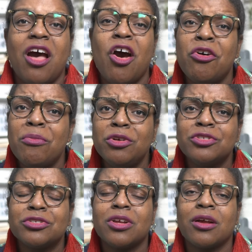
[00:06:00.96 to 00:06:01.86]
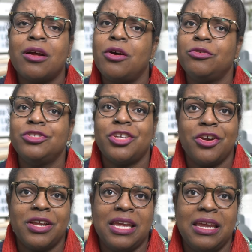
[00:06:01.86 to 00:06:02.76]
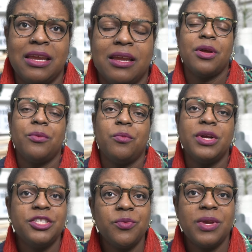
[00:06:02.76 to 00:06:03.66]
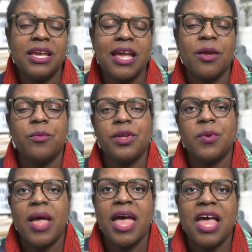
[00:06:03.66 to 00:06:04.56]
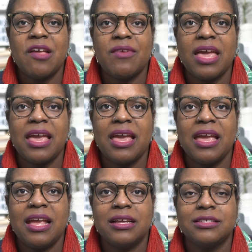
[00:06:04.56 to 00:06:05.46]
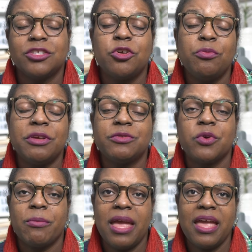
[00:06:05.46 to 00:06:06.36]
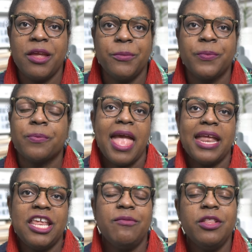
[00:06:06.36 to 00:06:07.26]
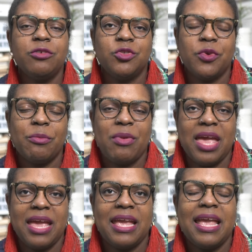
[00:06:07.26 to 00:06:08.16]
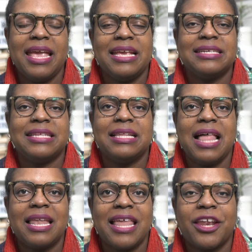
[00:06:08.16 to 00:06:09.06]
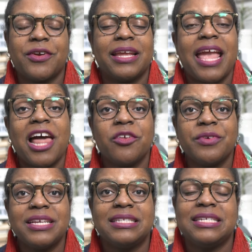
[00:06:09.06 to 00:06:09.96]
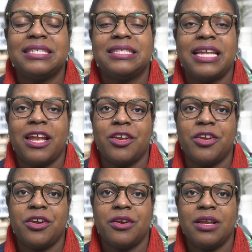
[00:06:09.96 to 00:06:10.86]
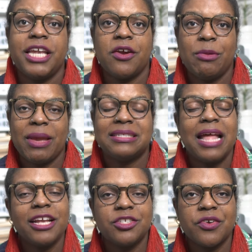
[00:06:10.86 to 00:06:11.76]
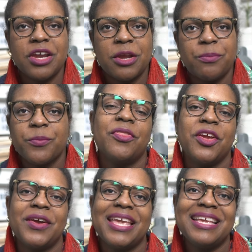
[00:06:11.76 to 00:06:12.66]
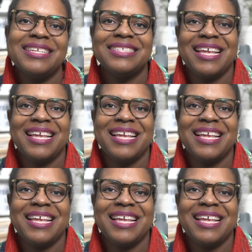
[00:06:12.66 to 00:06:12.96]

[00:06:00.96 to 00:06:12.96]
almost cold turkey. Once a week, I will have a scoop of sorbet. And even though sorbet is a lot lighter in calories than standard dairy-based ice cream, there is